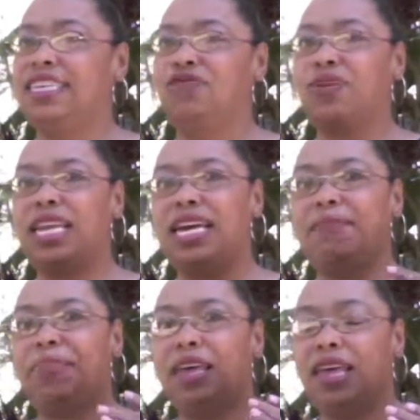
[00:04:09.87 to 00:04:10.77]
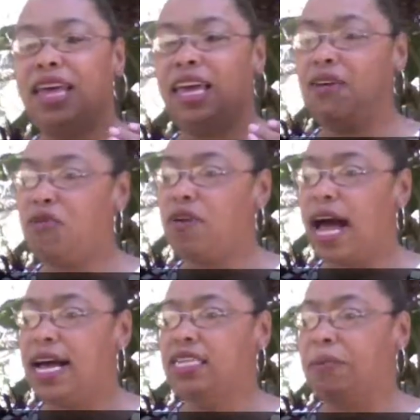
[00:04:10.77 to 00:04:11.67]
Just really give you
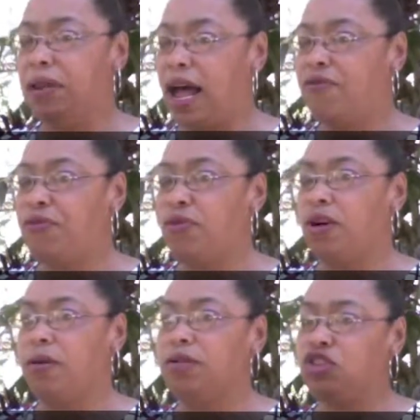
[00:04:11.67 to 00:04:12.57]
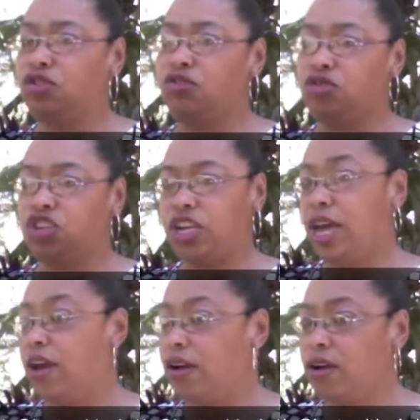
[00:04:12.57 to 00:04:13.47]
guys a platform to
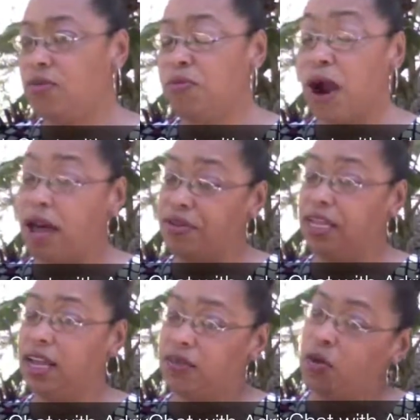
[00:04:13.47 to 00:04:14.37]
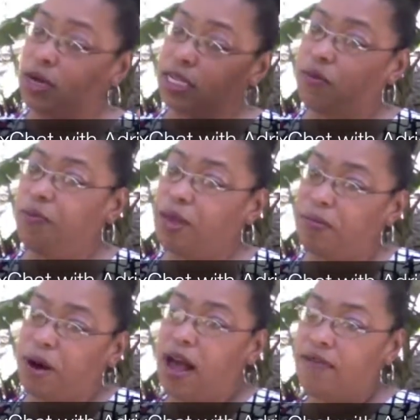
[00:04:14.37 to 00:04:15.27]
share privately. Of course, it would be
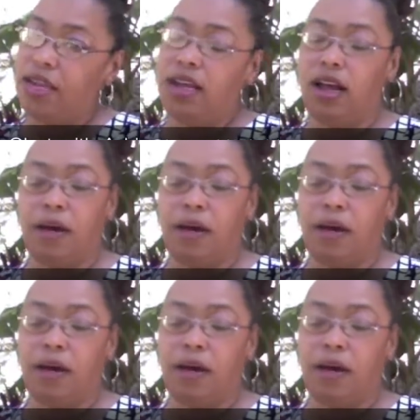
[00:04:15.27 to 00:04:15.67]
private,